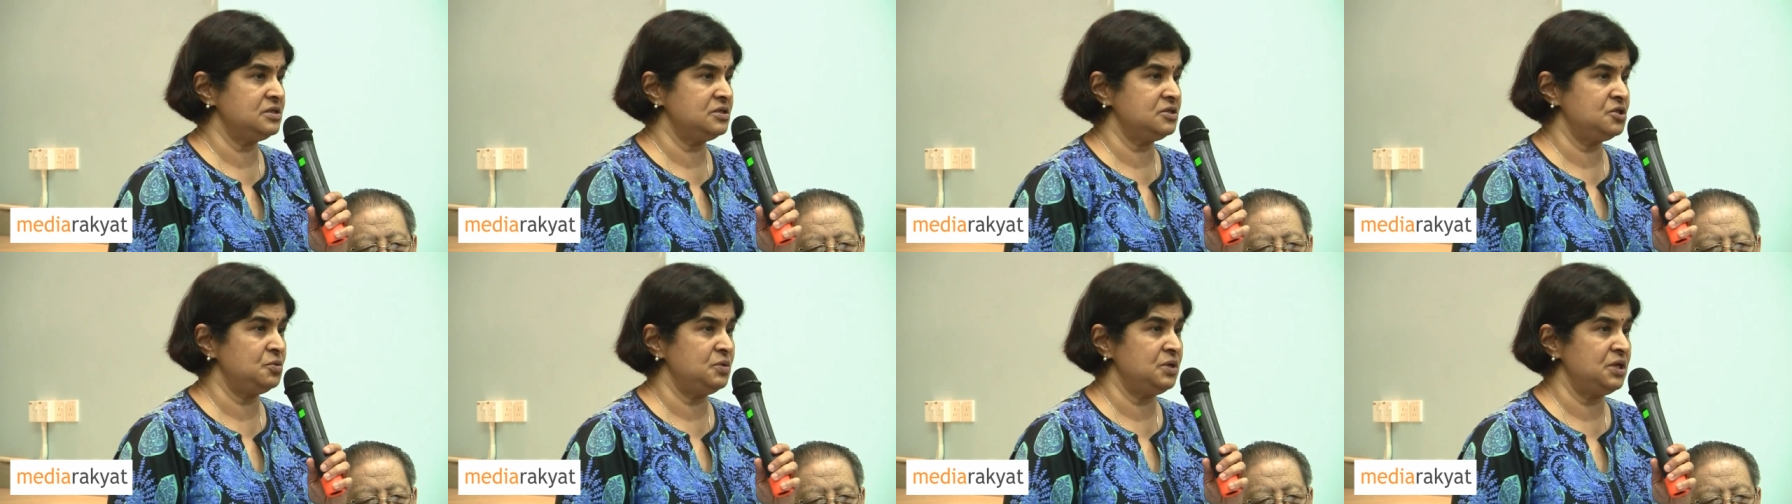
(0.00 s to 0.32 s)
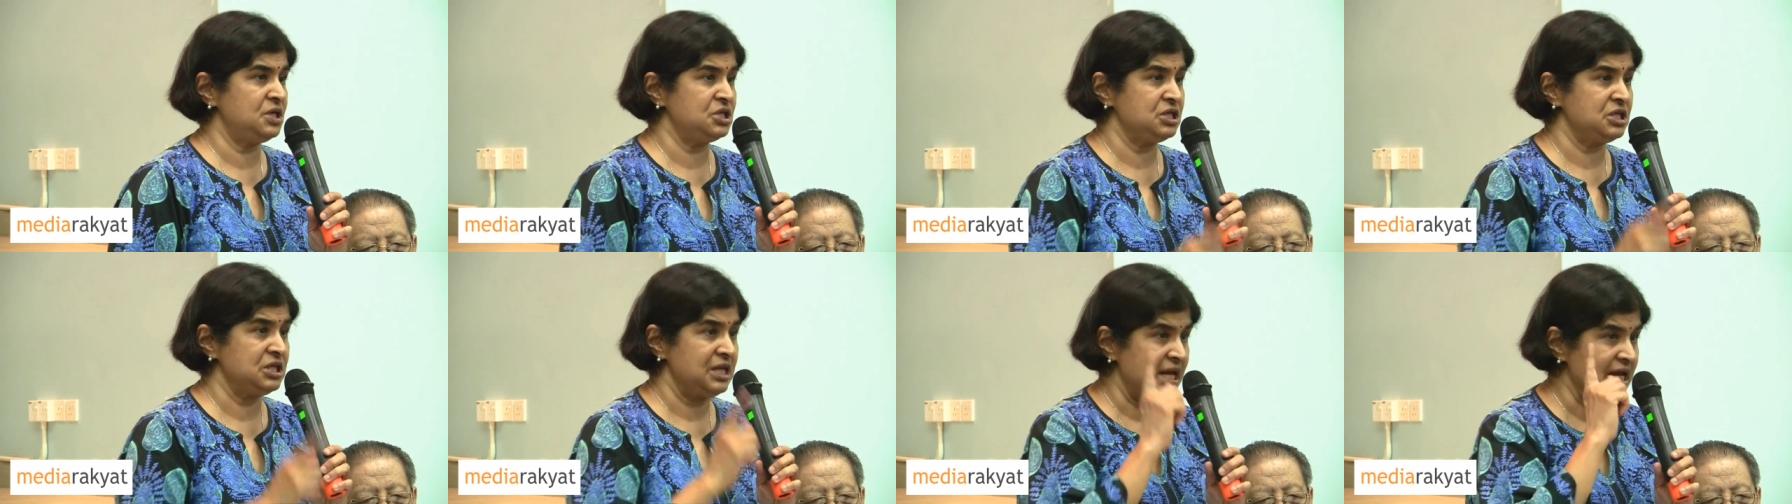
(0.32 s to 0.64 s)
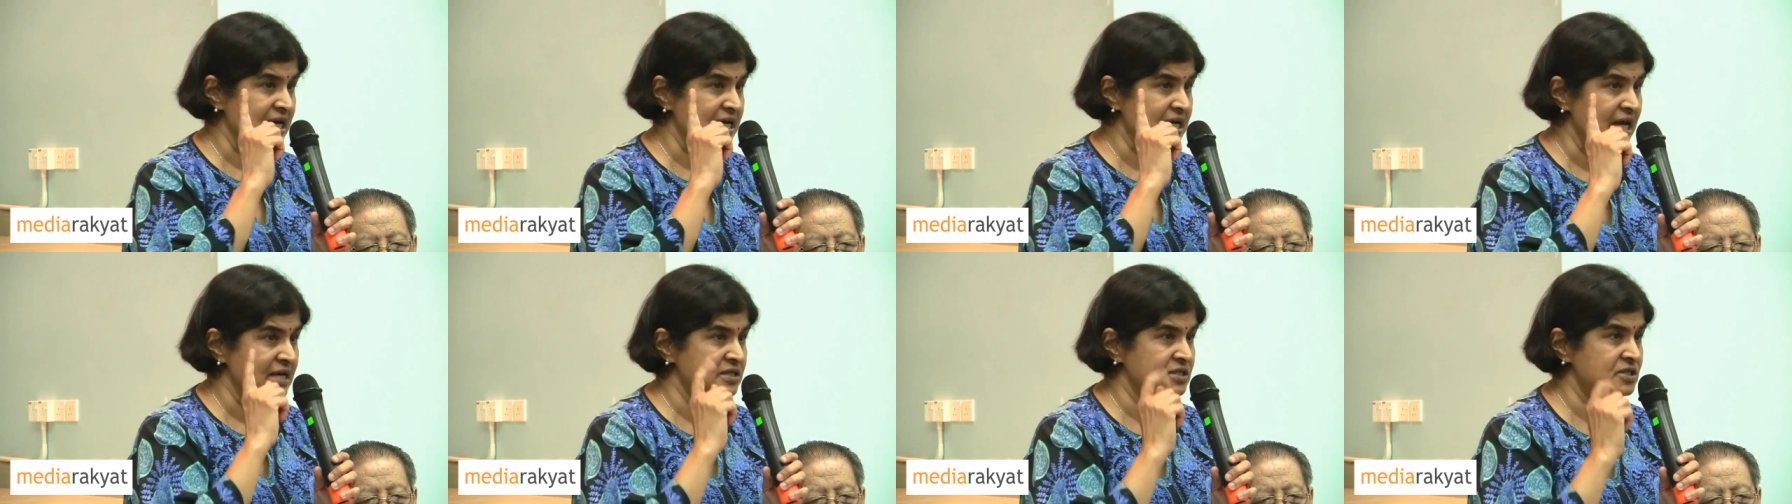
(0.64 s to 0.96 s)
situation.
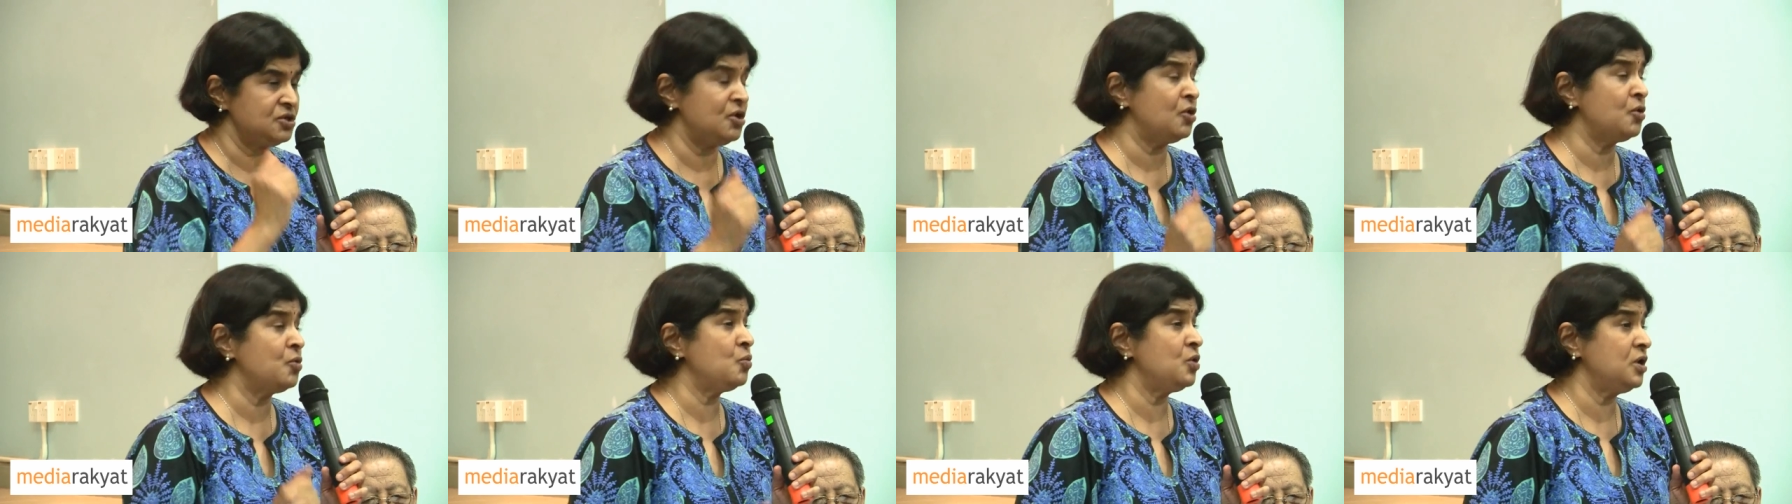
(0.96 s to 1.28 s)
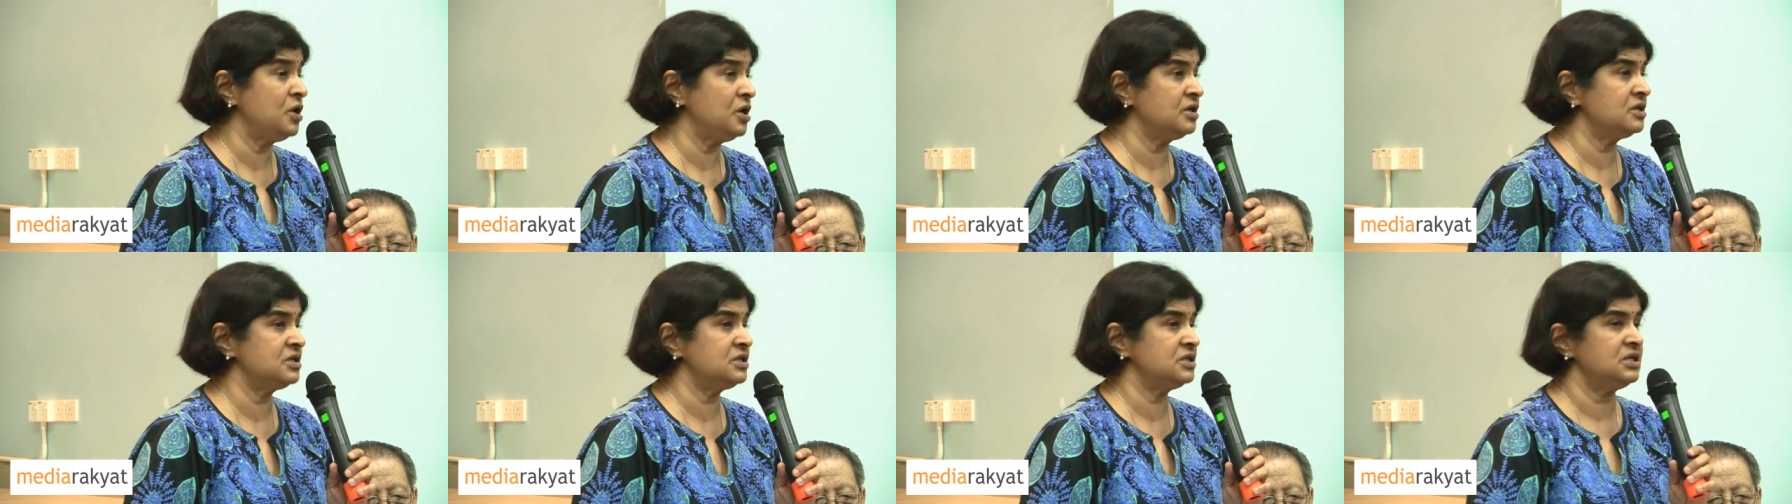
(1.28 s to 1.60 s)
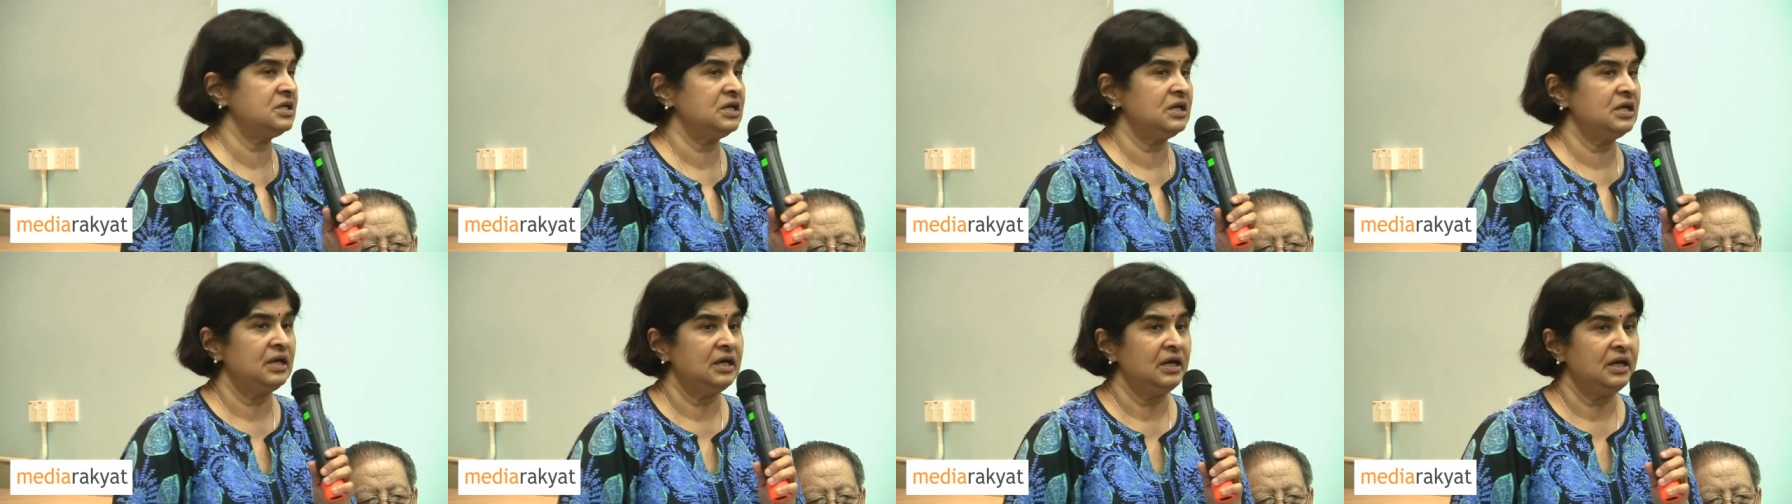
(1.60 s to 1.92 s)
It has not
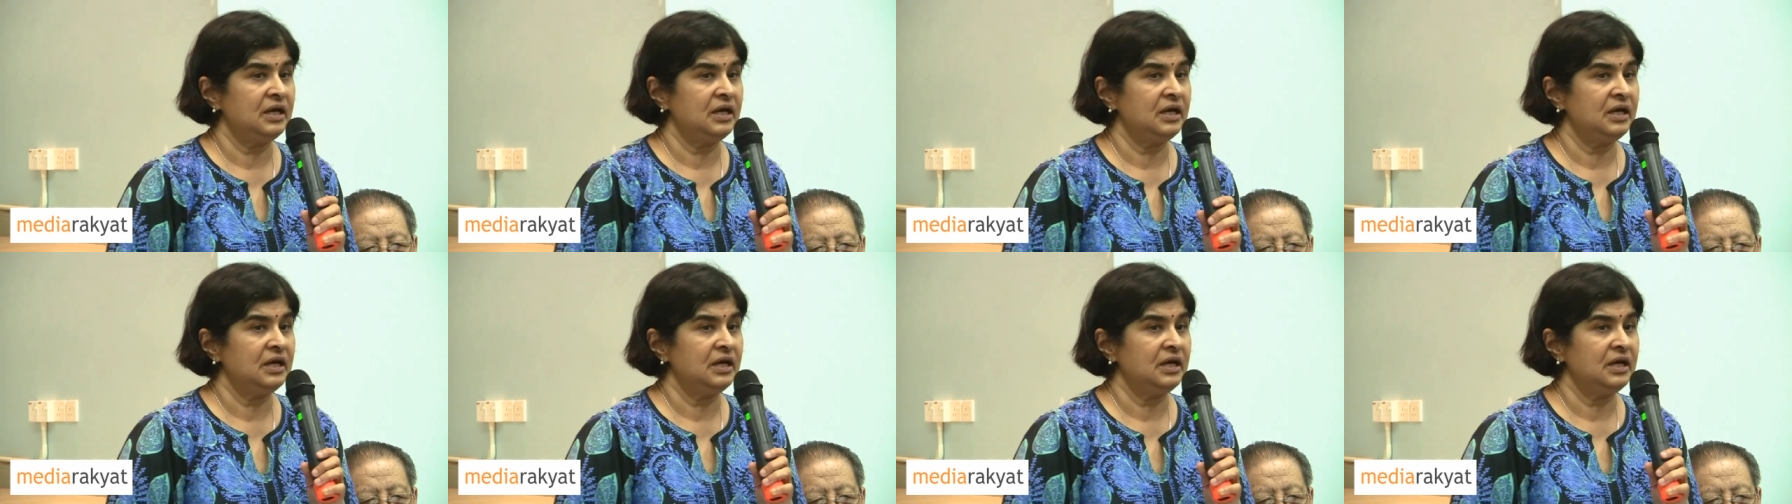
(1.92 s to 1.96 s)
worked.